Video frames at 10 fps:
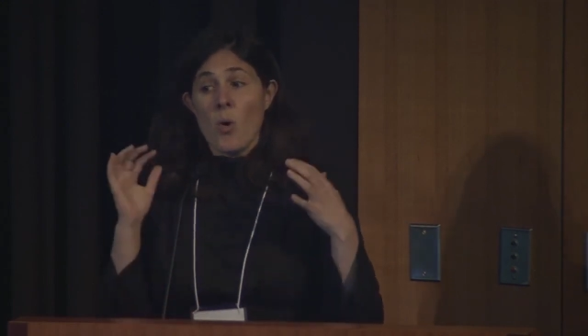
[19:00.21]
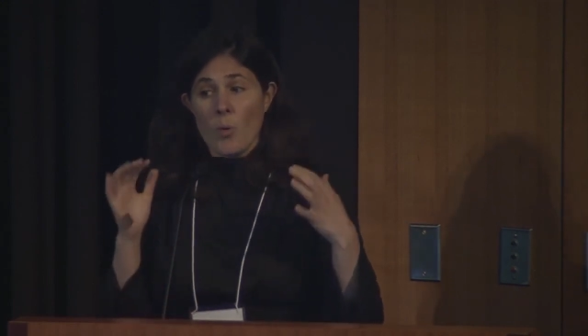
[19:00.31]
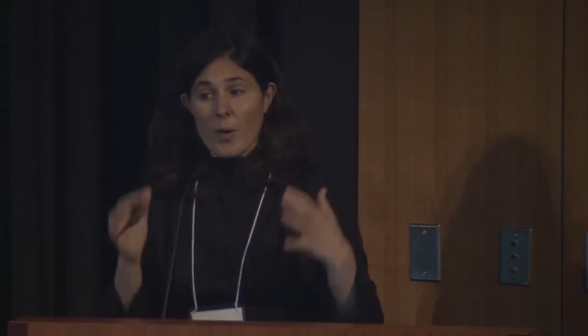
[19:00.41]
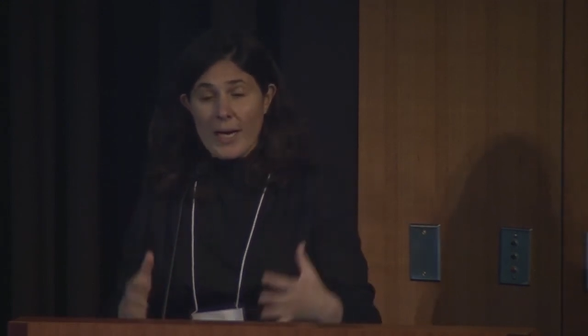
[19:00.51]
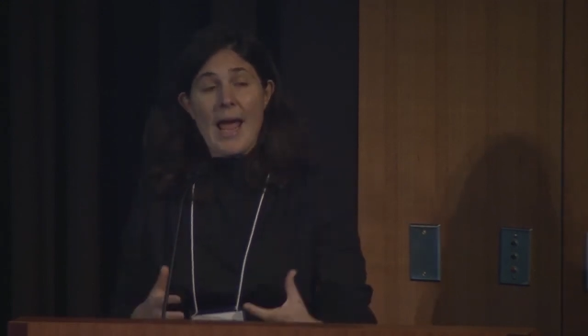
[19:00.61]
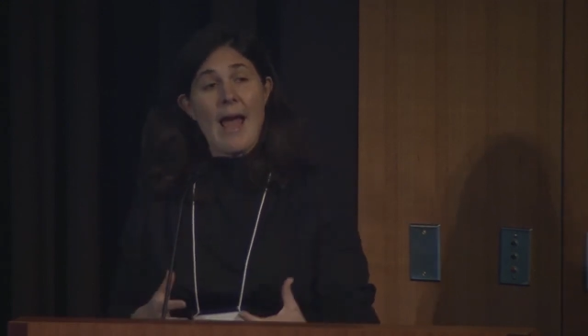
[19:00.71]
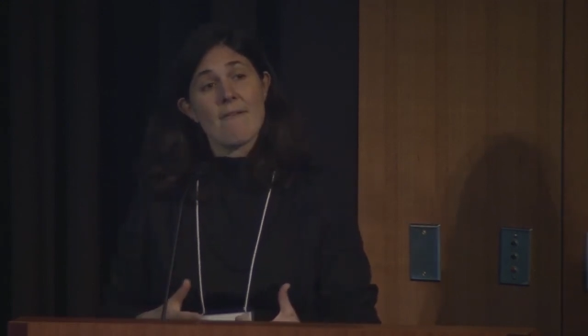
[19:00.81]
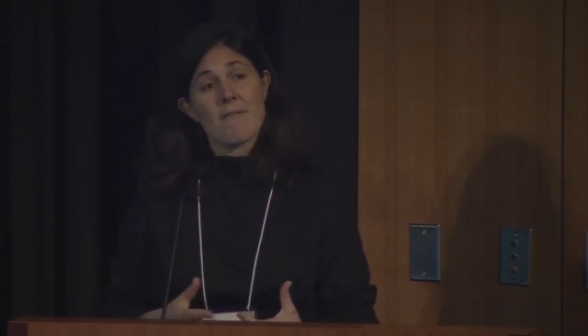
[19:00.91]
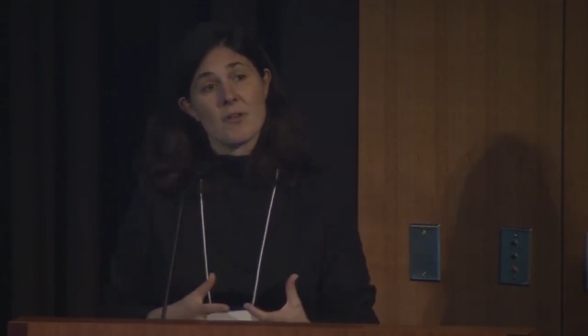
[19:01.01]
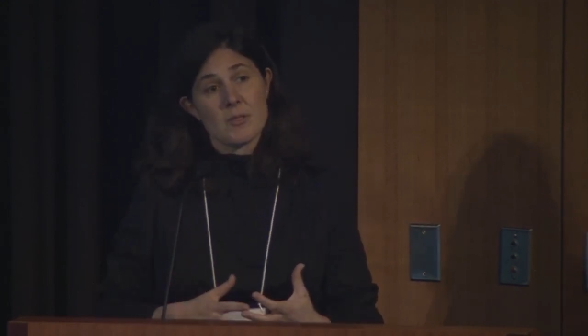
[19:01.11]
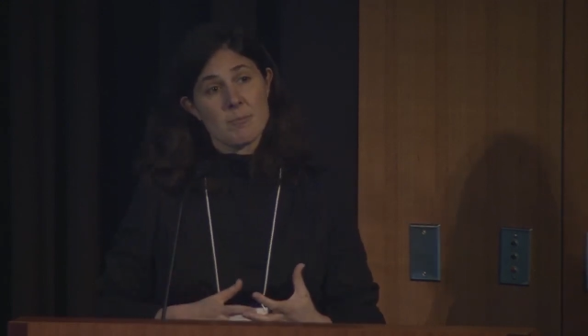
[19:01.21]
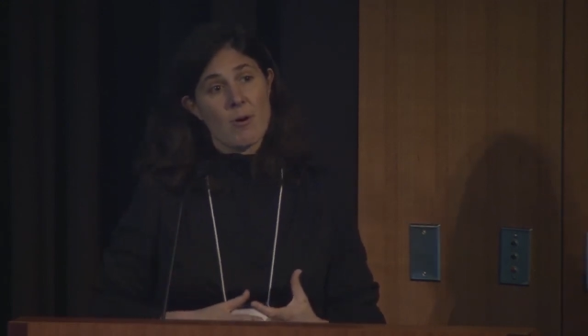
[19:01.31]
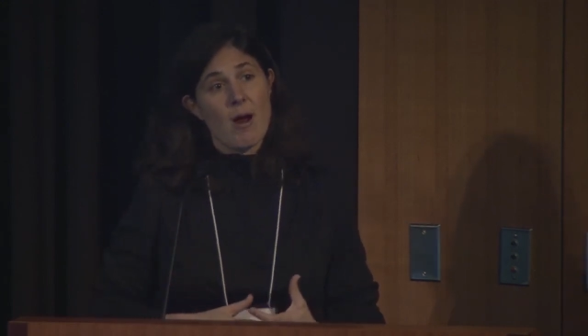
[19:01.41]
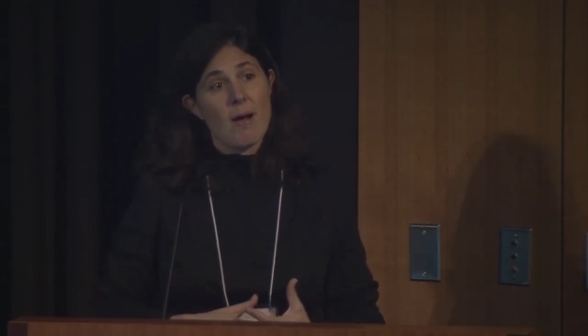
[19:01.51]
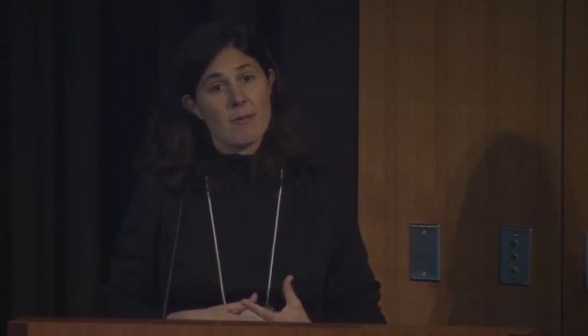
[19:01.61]
we're going to have those
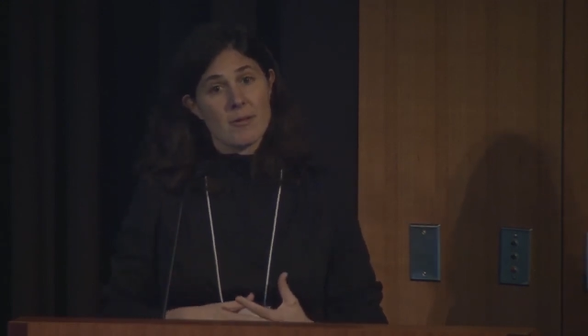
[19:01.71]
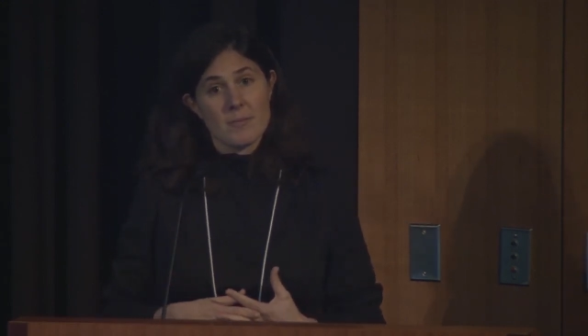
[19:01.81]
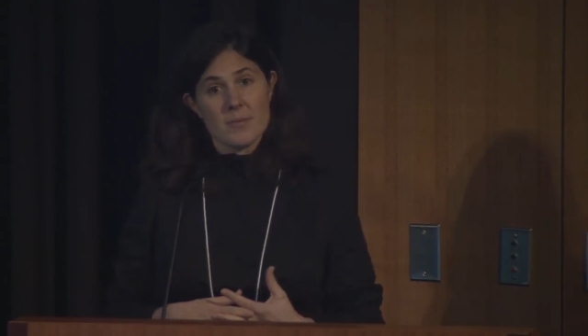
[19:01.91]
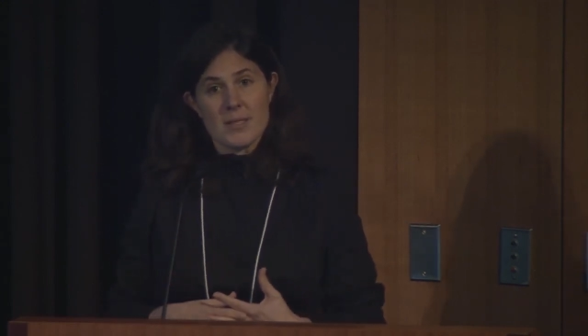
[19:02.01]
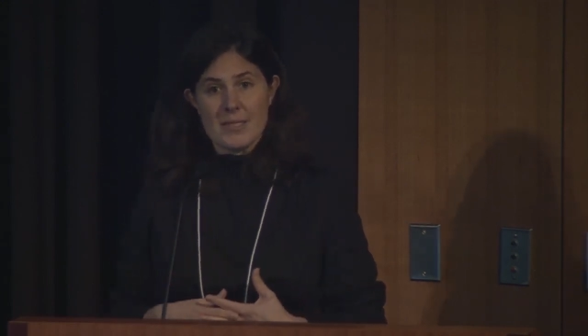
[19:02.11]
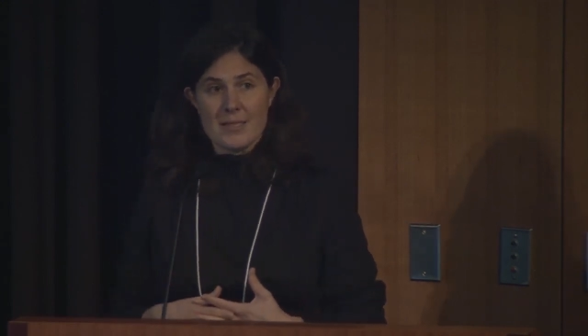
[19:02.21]
problems in